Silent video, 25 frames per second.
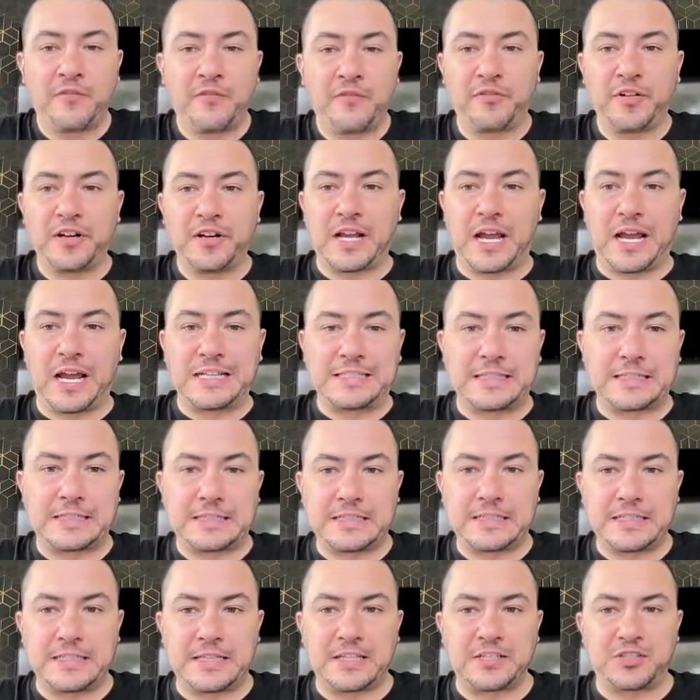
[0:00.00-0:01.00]
Frida, I did
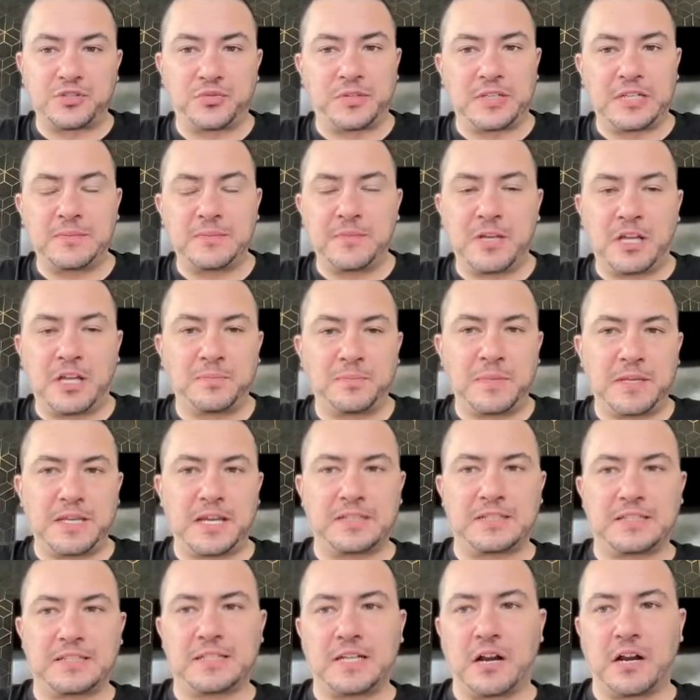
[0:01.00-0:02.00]
see that you emailed me.
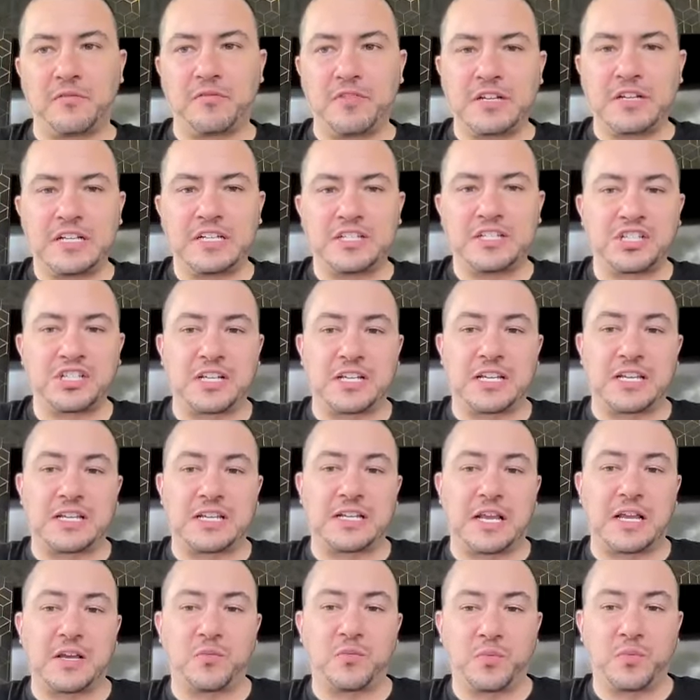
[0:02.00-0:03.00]
I did not read it yet,
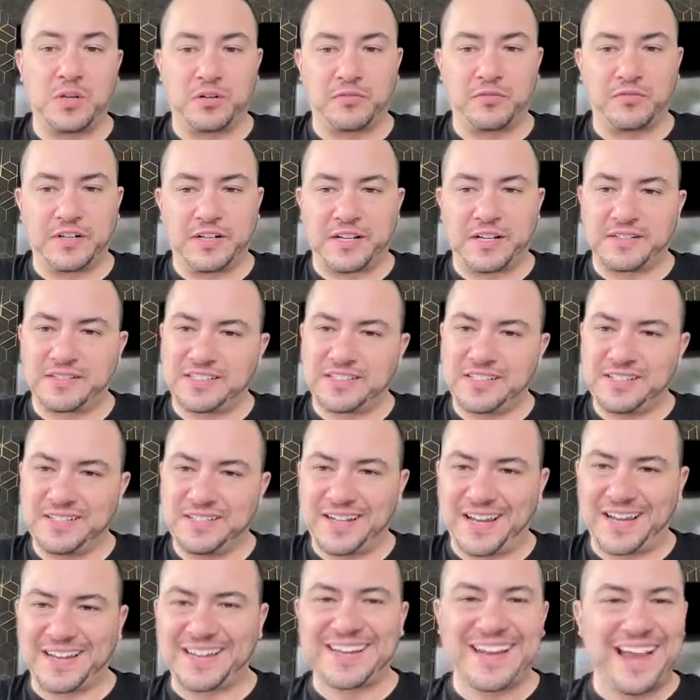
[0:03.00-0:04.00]
and I will read it.
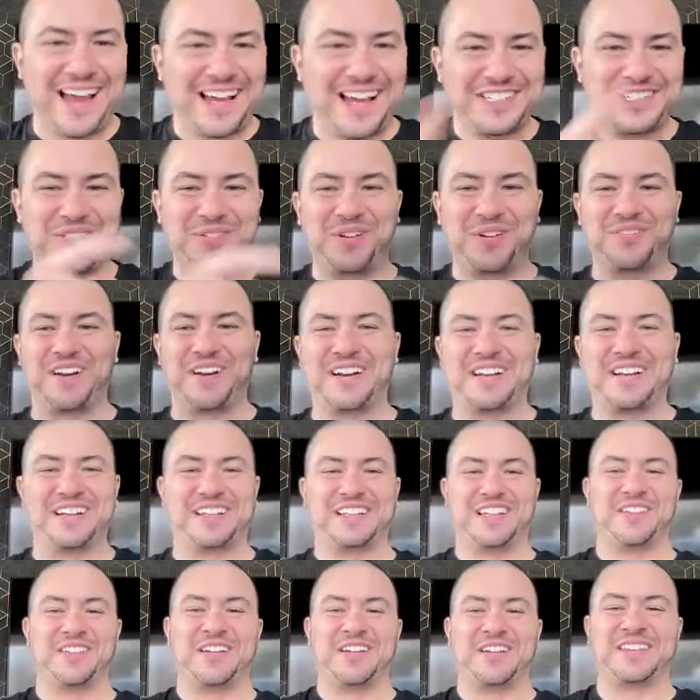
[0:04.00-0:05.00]
See, I got you already.
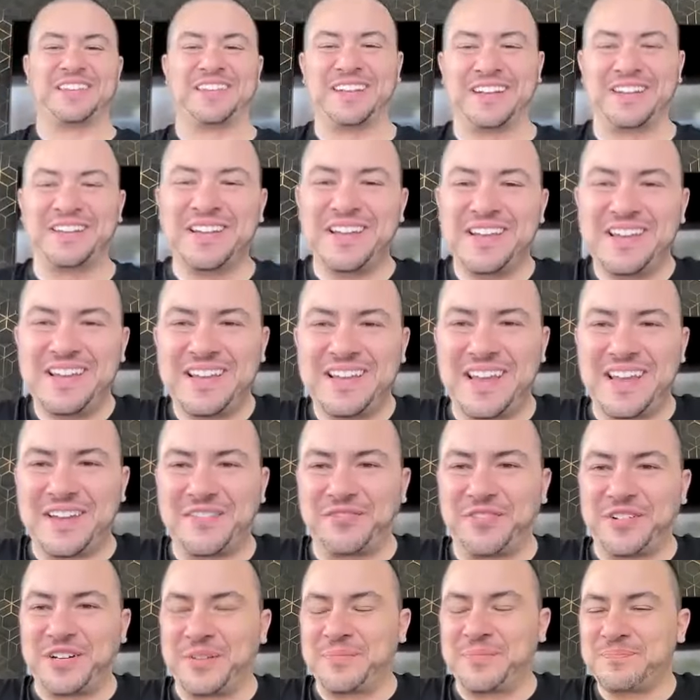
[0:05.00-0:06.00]
Hello, Anthony. Hey,
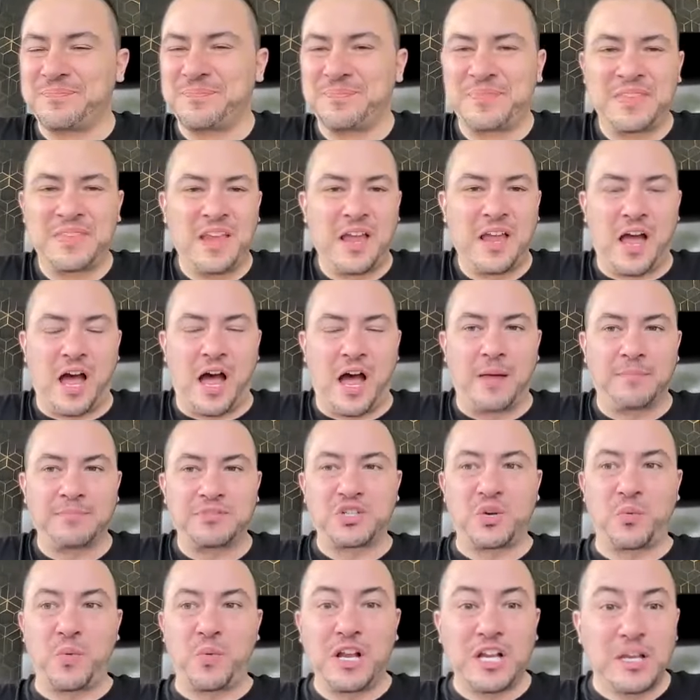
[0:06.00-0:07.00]
Frida.
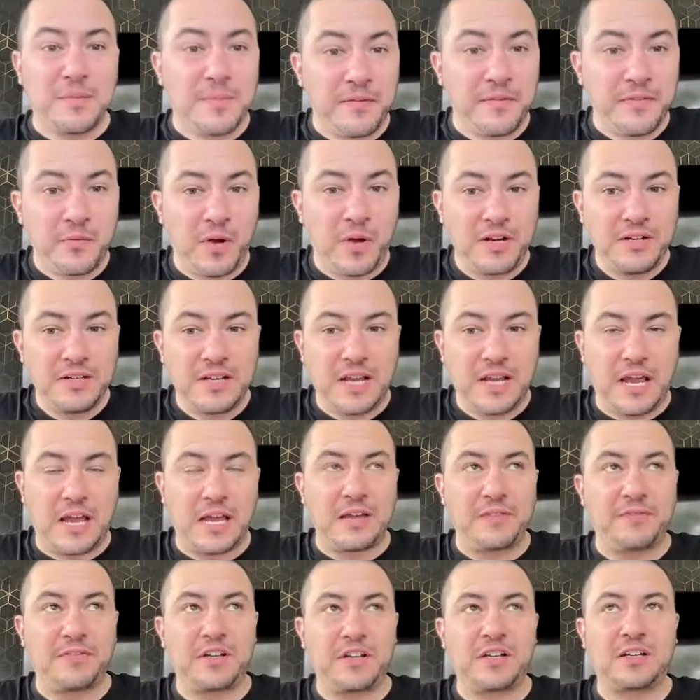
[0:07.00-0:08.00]
So welcome, everyone.
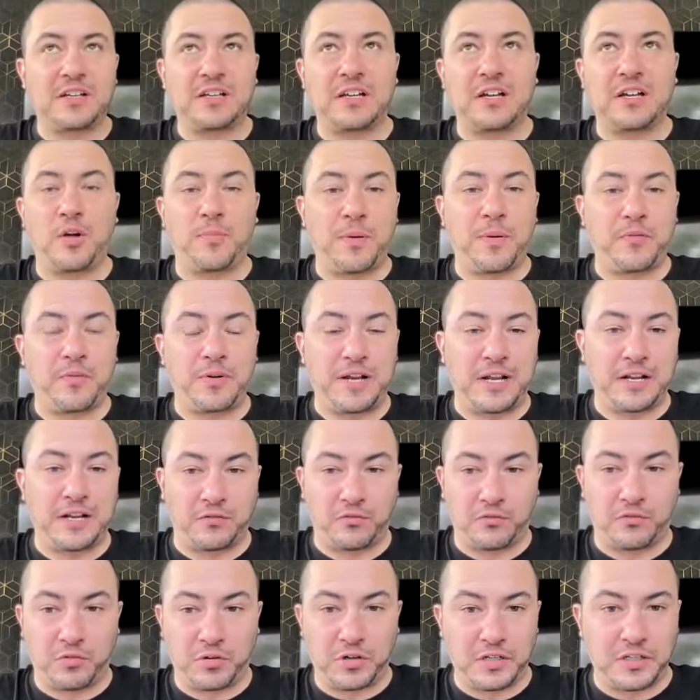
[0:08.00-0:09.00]
I hope everyone had
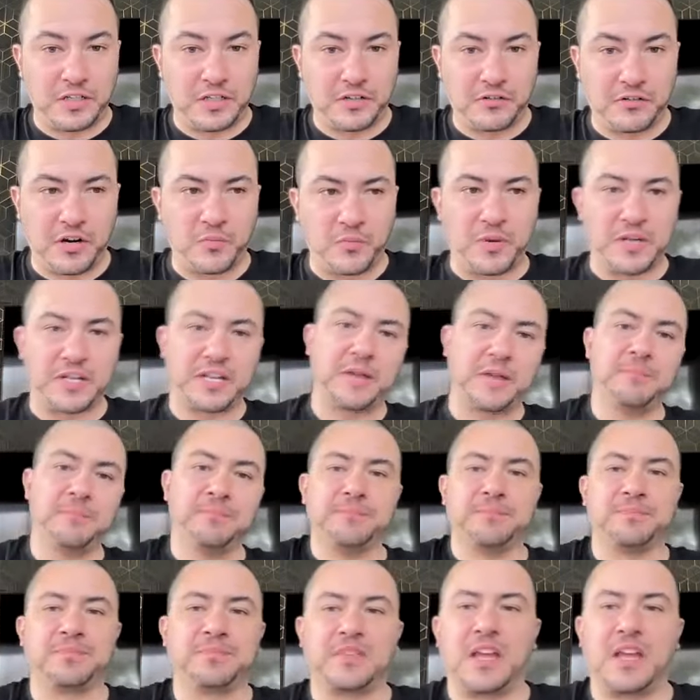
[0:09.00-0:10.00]
a really great
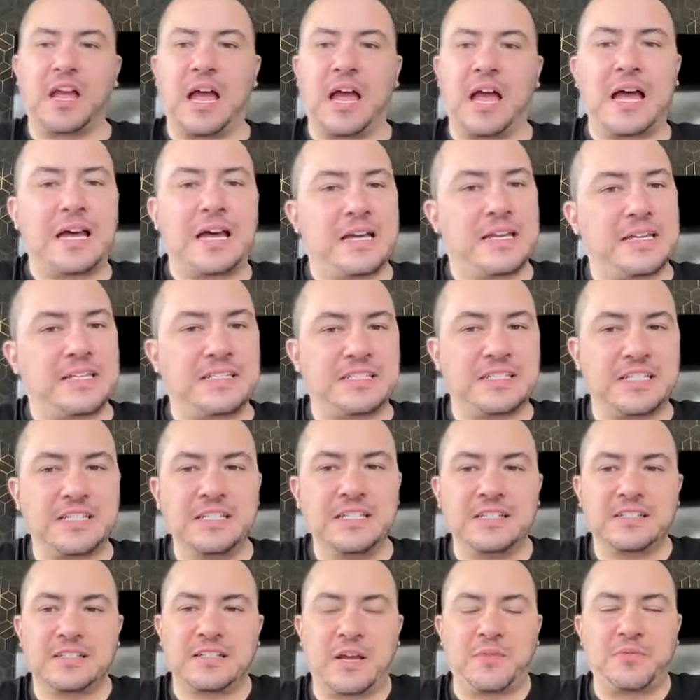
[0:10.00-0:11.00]
weekend. I
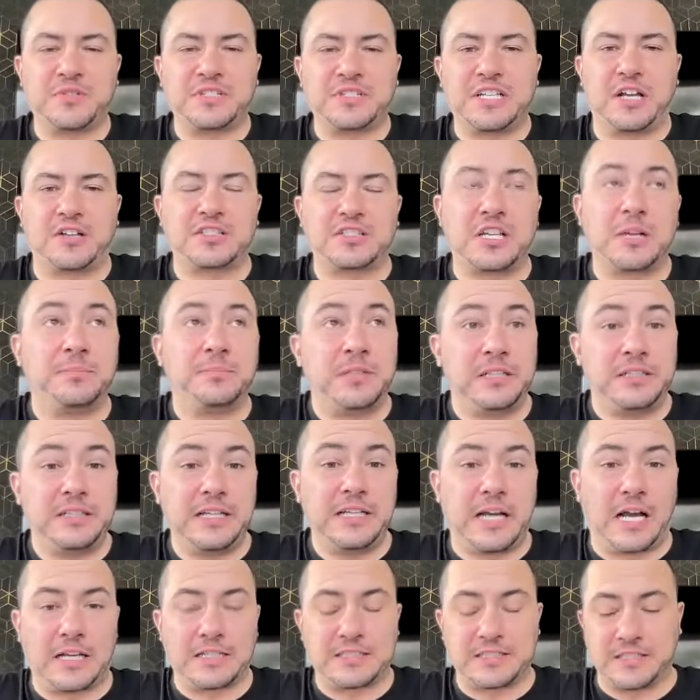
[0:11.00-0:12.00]
did. I was held
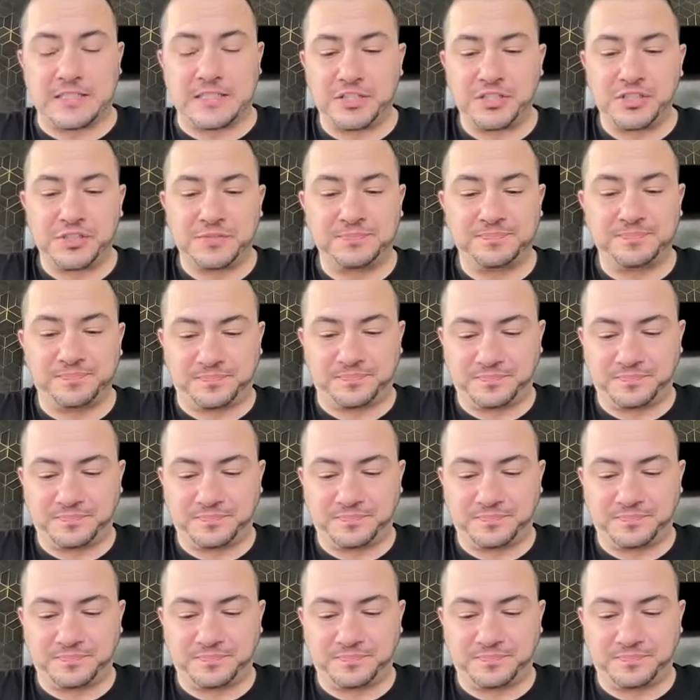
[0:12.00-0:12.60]
completely hostage.